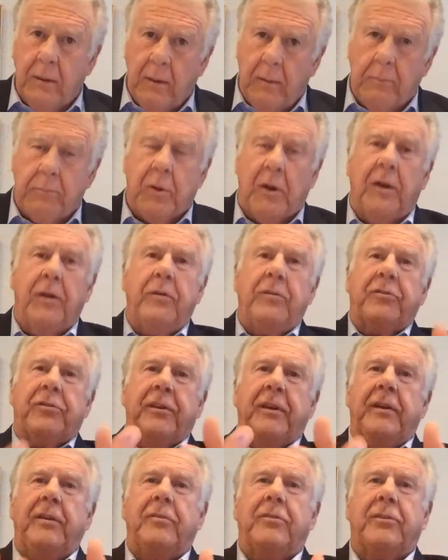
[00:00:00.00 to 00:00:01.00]
produce
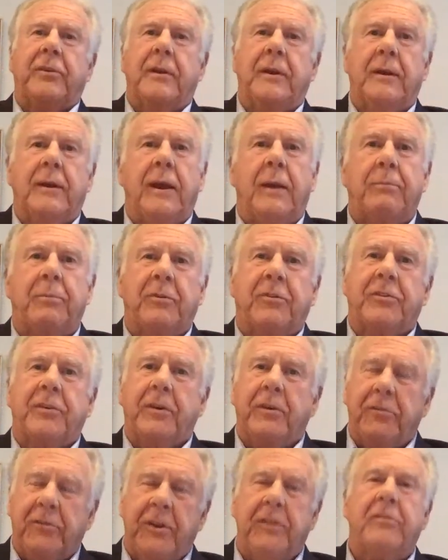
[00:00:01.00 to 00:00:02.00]
these
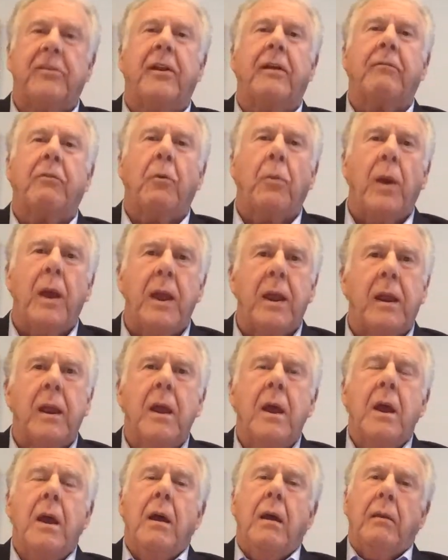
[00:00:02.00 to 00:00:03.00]
episodes each and every week
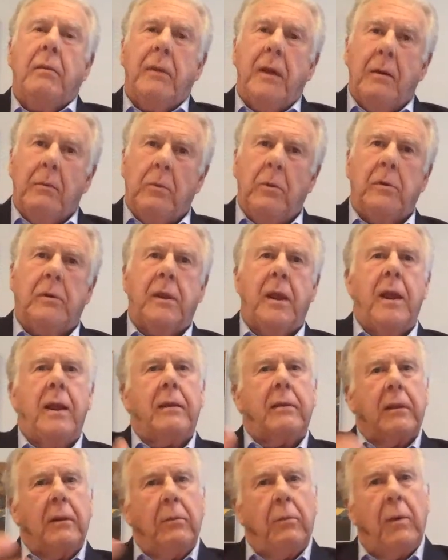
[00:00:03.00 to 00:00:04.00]
that will
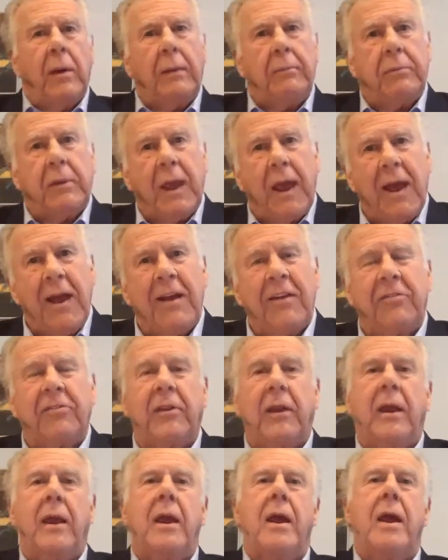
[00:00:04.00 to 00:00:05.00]
take the webcast
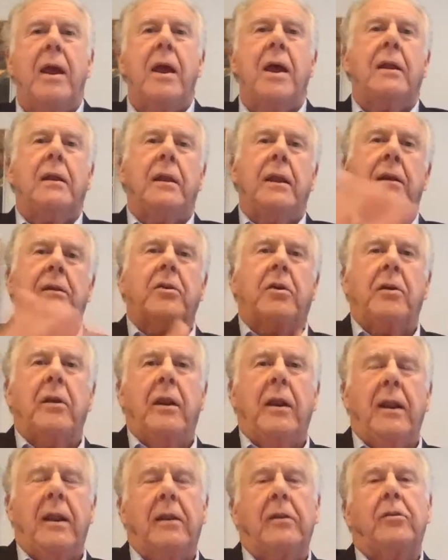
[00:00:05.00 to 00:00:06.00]
and then turn
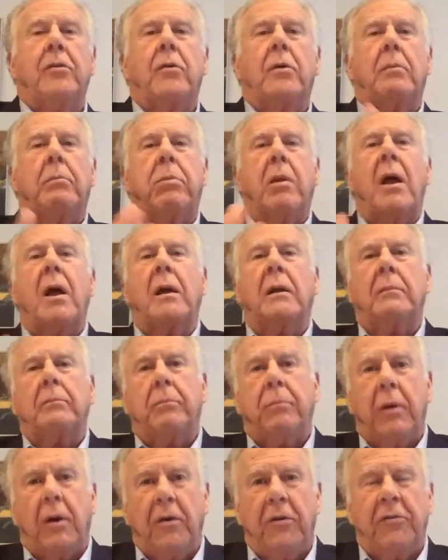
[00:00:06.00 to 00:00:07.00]
it into a blog
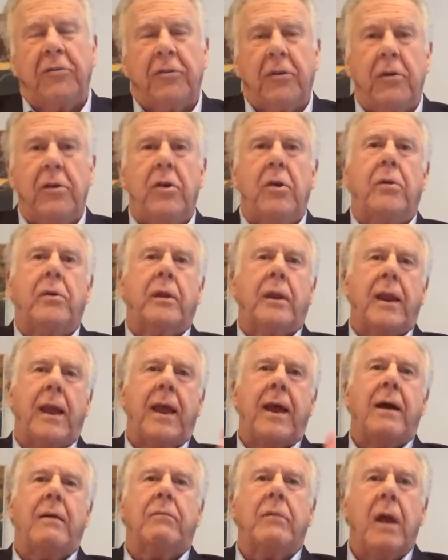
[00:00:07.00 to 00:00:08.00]
post so you can
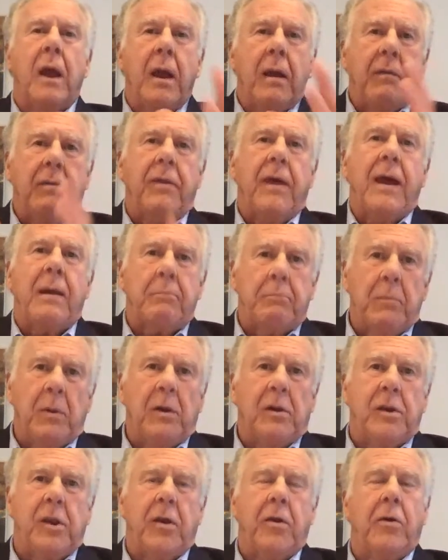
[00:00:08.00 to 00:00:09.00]
have that
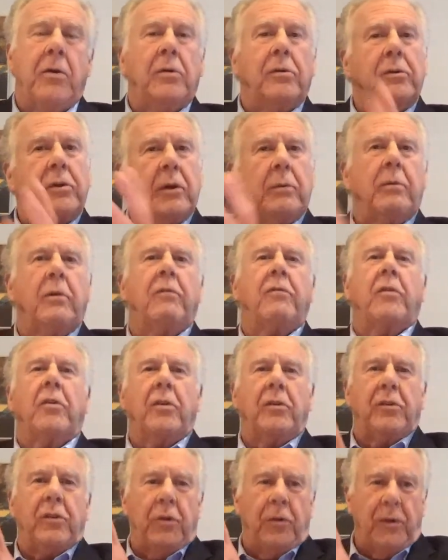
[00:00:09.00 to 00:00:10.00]
material to
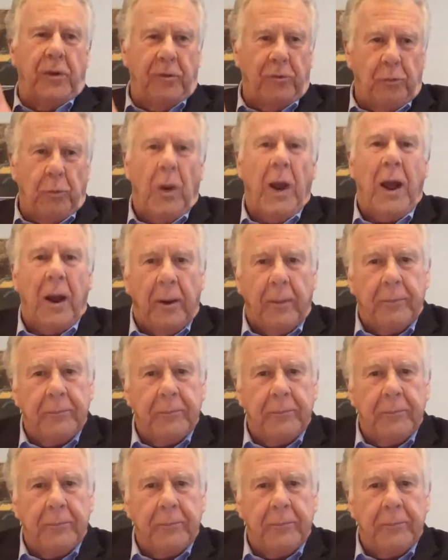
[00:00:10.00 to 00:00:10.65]
refer to as well.